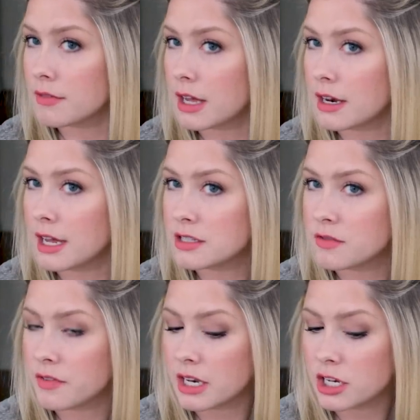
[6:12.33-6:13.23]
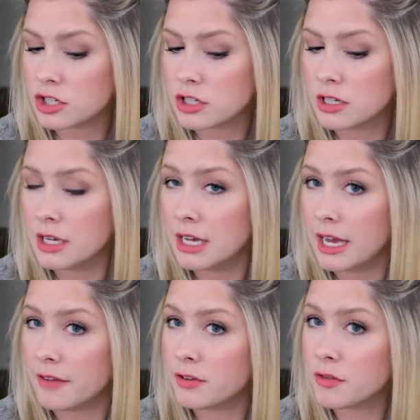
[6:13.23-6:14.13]
Got a nice finish.
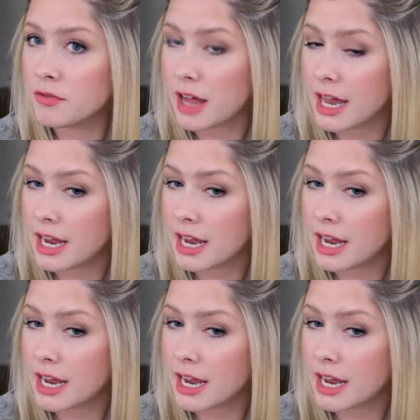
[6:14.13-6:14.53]
If your flat